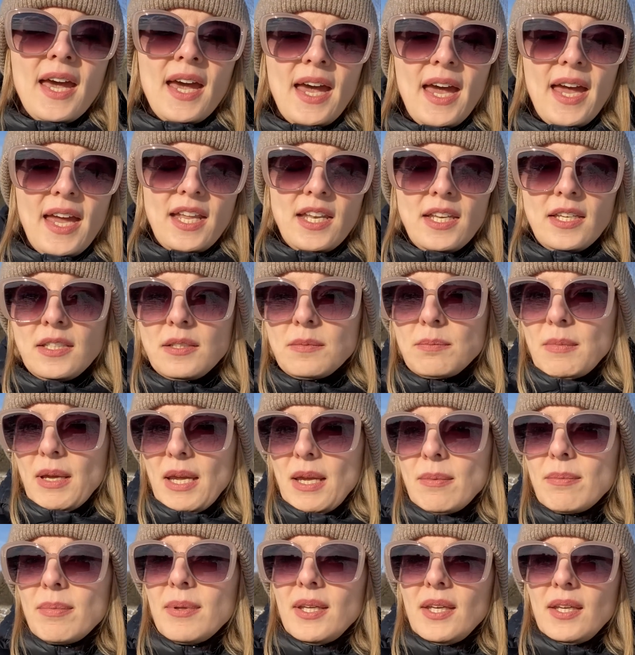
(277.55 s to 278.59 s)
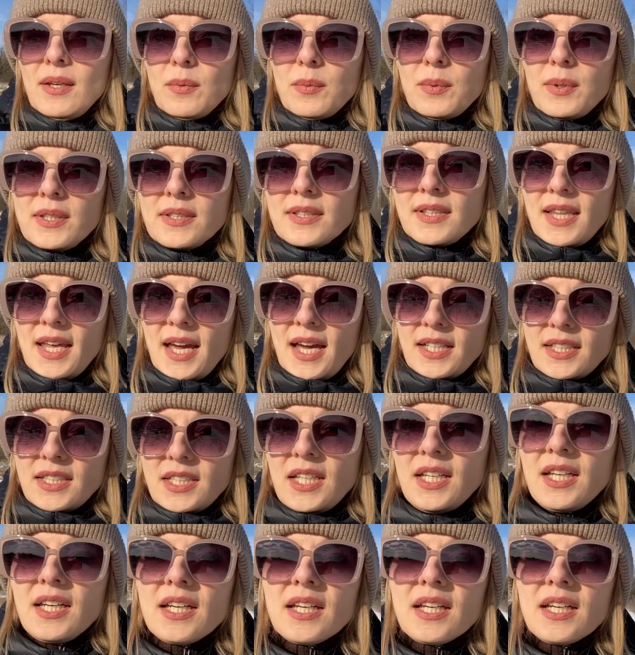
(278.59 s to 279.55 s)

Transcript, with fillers: And maybe with that,